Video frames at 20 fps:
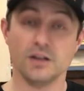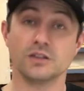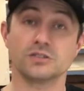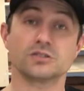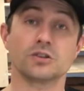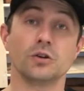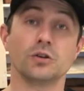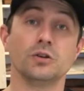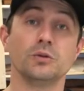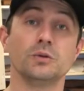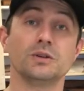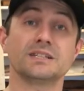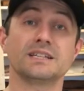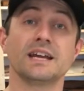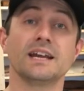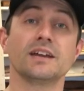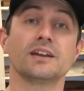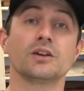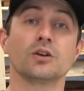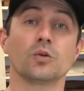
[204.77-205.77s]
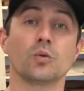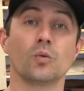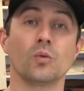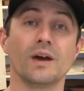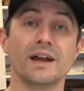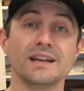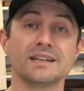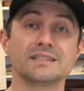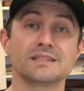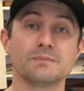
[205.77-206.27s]
So you would take your
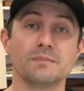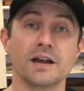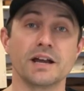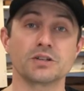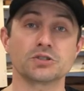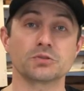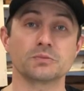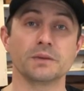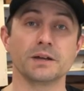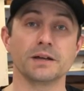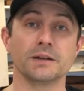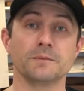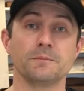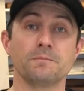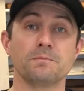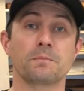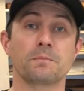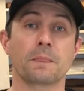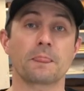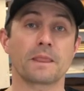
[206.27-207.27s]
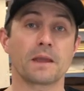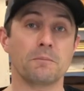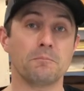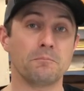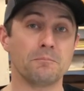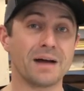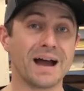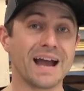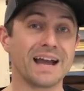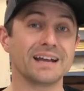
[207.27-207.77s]
waist measurement
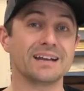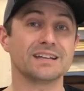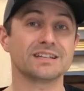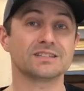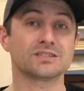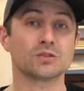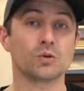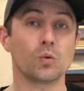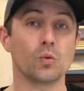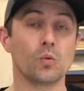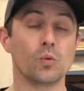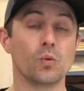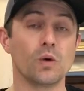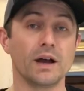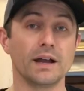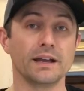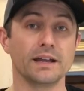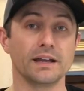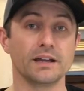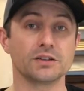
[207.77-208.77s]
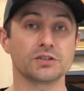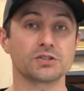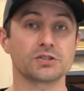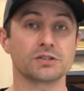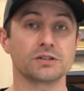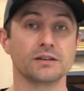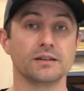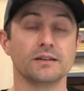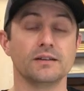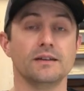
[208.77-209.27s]
minus 1
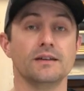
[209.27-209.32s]
inch.